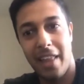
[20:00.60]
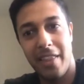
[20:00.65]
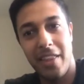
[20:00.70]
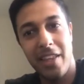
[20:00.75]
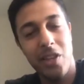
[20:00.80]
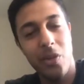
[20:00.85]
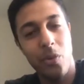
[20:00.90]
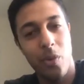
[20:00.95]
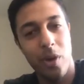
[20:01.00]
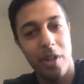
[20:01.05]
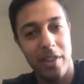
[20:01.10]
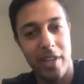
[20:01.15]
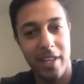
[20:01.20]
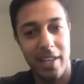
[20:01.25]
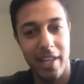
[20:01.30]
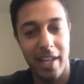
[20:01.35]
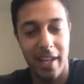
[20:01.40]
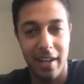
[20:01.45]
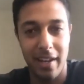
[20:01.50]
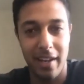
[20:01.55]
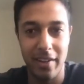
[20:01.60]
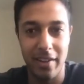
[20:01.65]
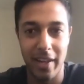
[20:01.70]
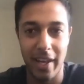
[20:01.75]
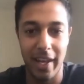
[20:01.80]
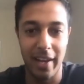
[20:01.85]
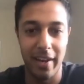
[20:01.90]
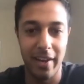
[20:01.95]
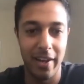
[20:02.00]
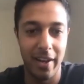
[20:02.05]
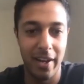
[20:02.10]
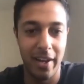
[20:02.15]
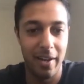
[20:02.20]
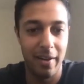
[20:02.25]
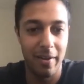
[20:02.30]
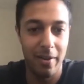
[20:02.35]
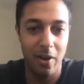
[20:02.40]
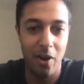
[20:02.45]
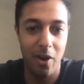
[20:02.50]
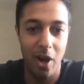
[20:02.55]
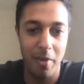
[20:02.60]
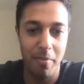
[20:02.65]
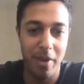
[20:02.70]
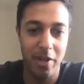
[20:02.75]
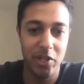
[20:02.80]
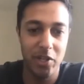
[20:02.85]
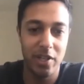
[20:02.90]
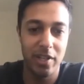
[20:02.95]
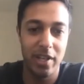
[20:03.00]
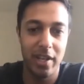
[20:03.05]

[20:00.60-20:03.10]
The one thing that Ohad mentioned that I